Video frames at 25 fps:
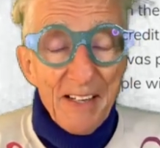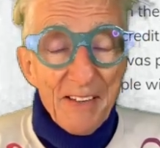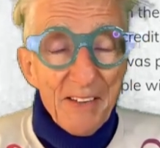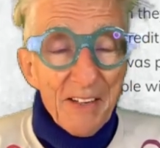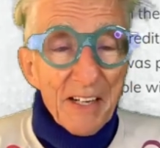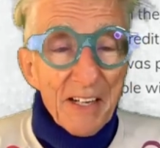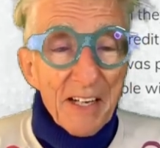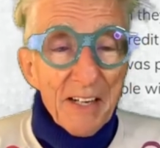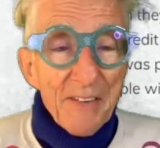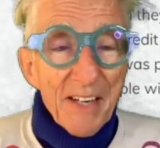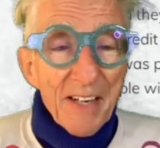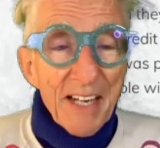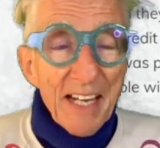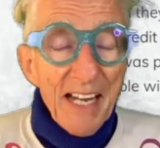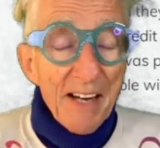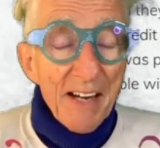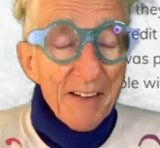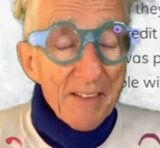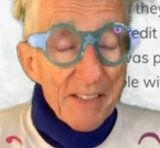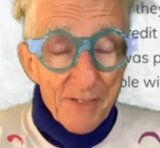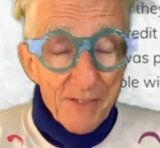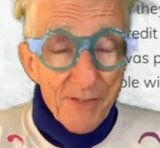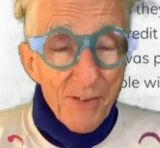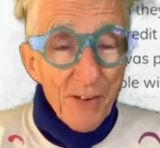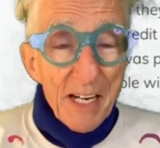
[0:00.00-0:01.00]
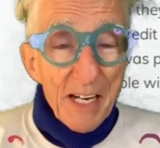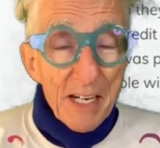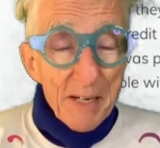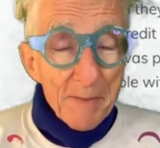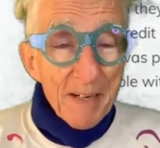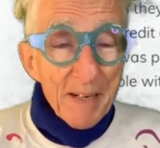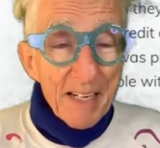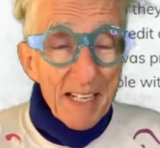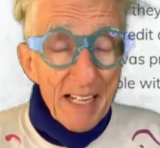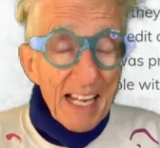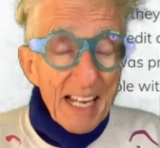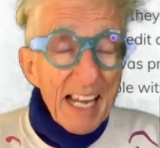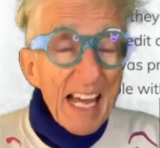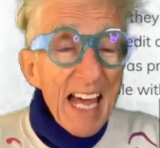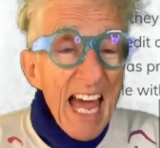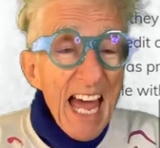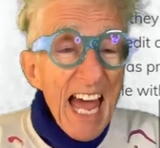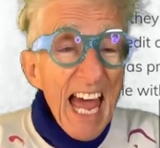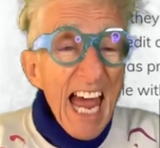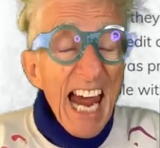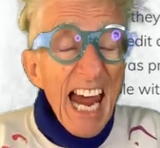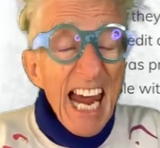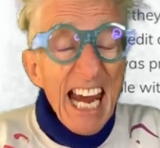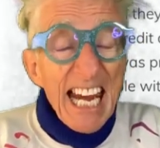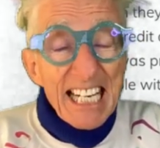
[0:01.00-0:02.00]
They're giving out. It's for anybody like
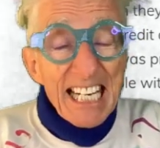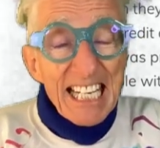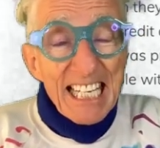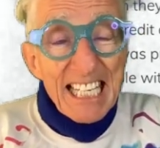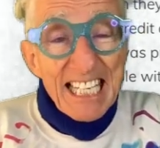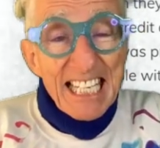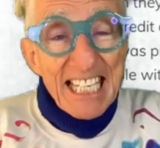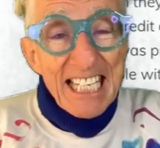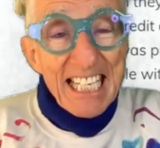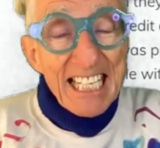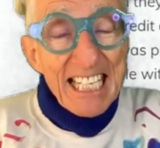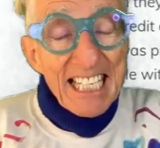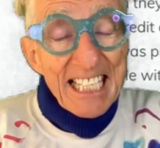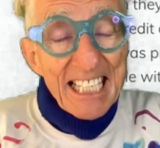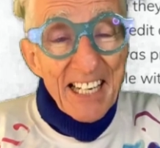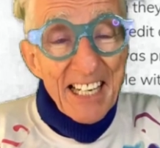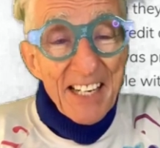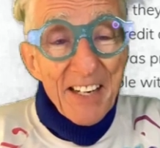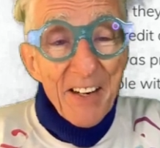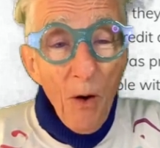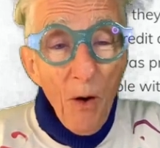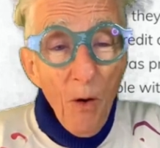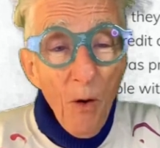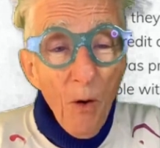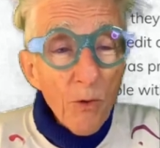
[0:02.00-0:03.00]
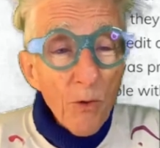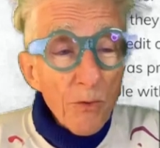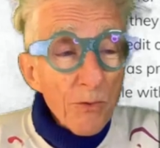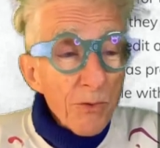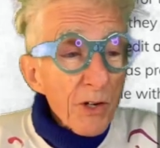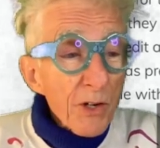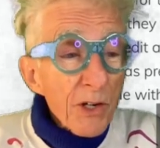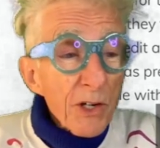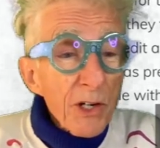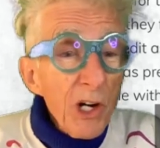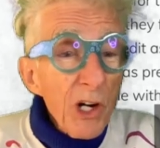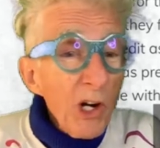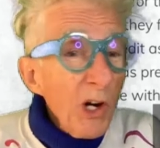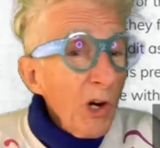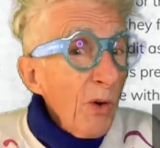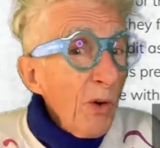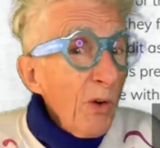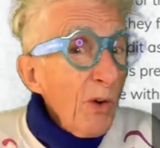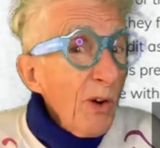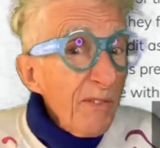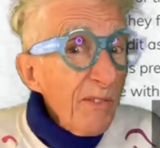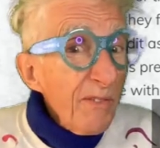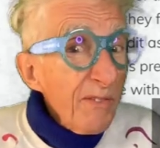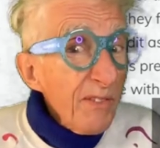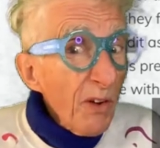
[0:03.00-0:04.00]
eighteen and over
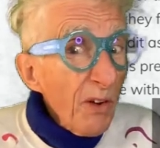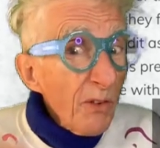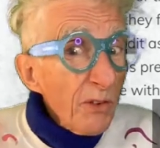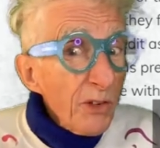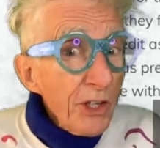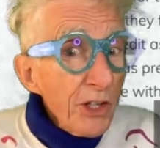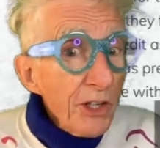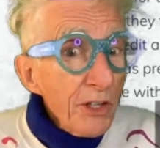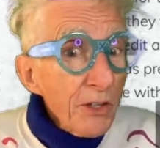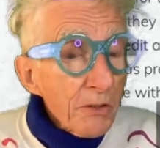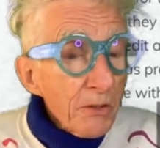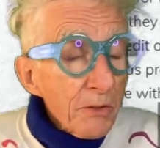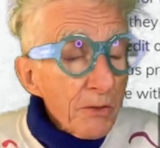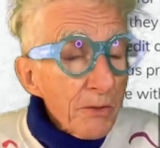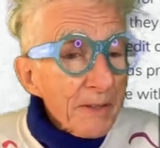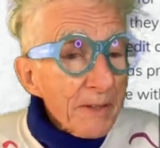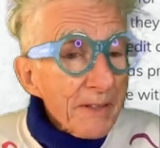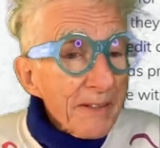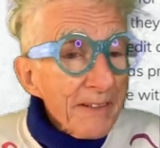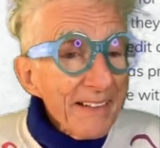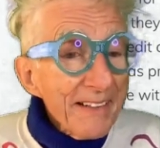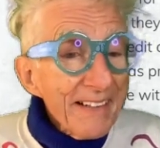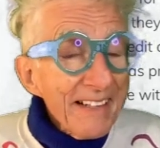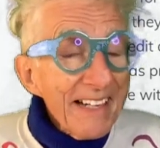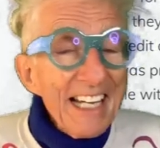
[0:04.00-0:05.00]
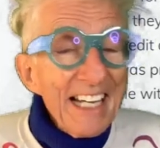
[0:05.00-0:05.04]
who have no children.